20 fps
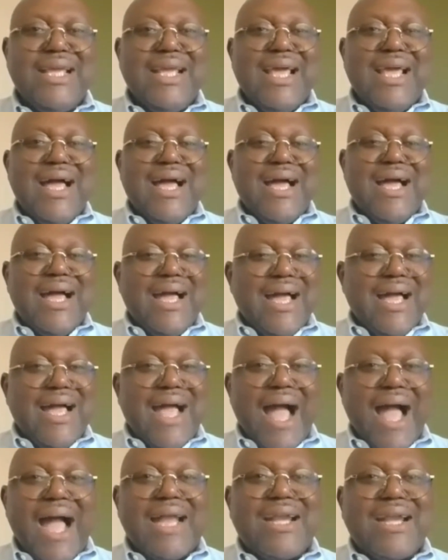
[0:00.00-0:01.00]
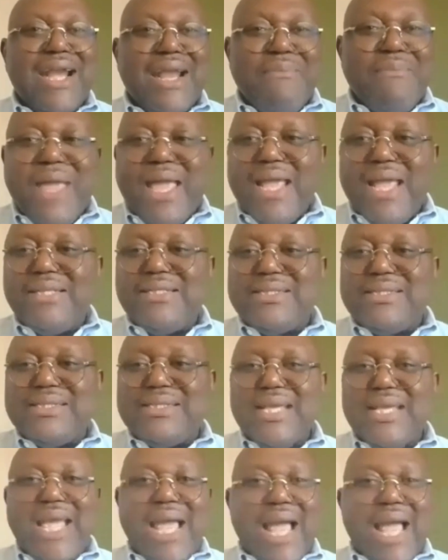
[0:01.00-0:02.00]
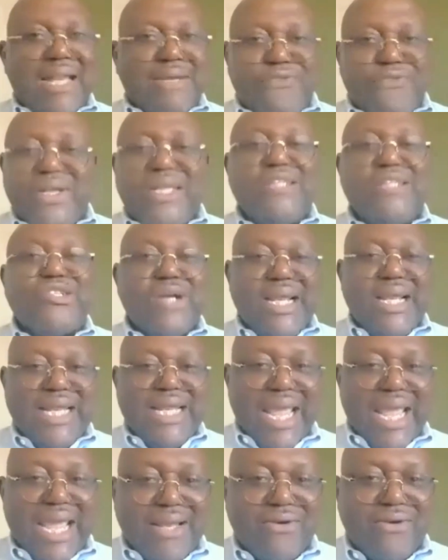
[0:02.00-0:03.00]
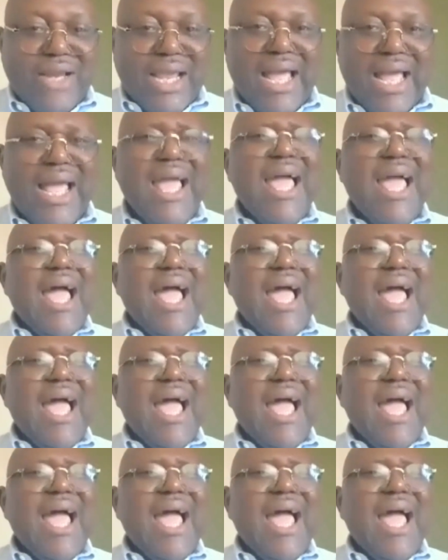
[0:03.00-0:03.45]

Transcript: Agreement and Free Trade Area.